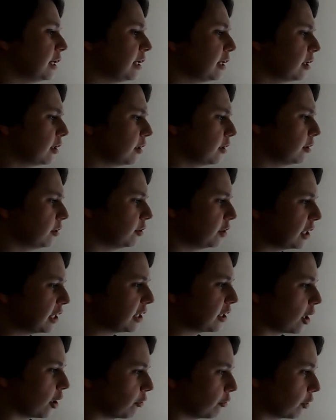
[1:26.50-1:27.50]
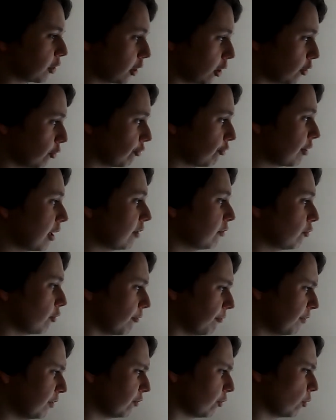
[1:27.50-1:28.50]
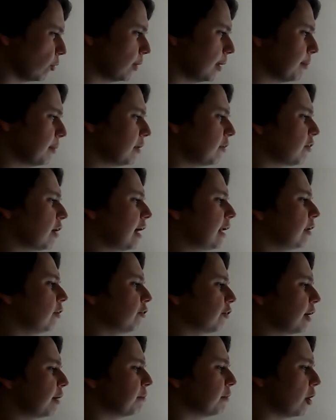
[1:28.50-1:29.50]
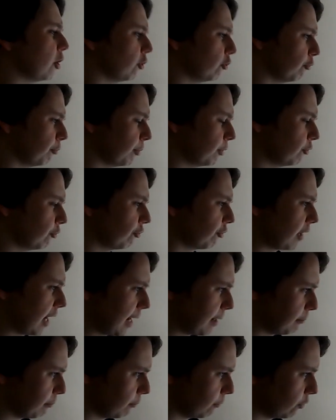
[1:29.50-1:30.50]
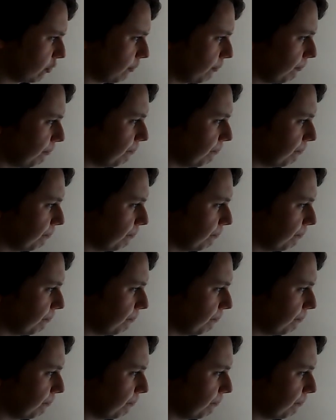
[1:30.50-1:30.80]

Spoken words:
Decode the clues, test your physical limits, and escape the huntsman's game.